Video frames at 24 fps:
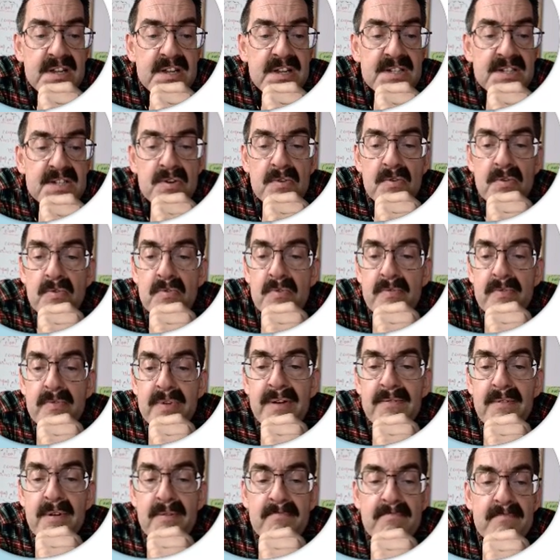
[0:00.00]
So when
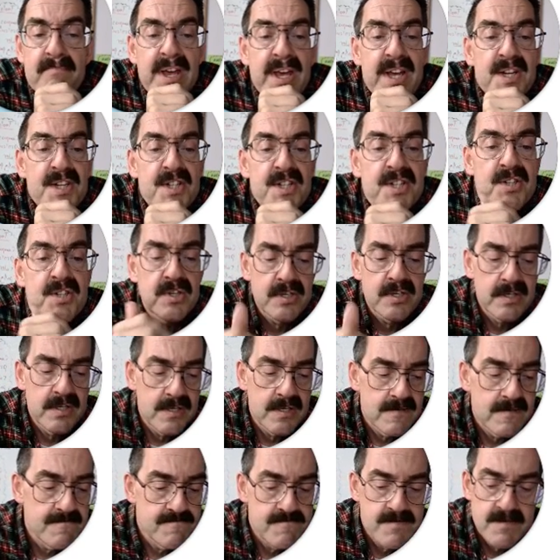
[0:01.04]
we have a measure,
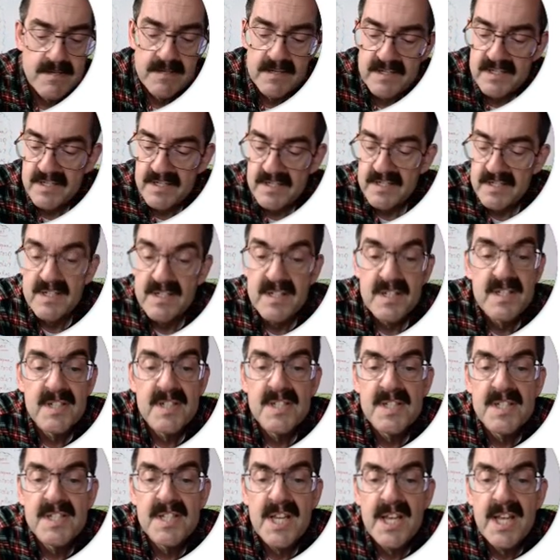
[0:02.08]

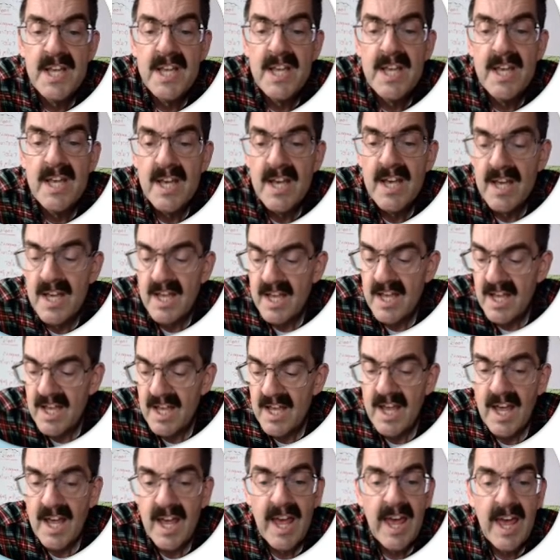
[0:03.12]

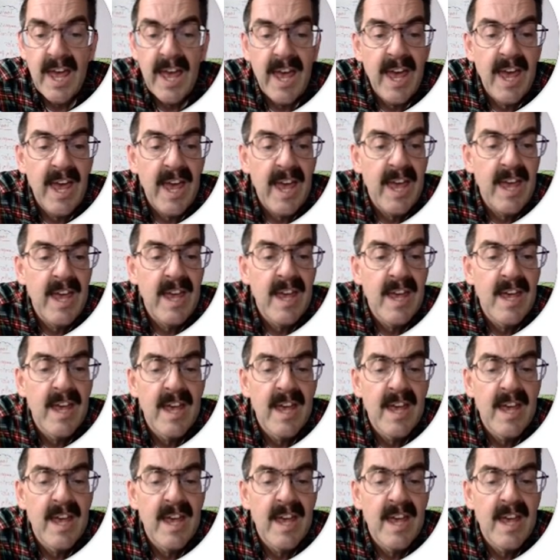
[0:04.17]
ZA,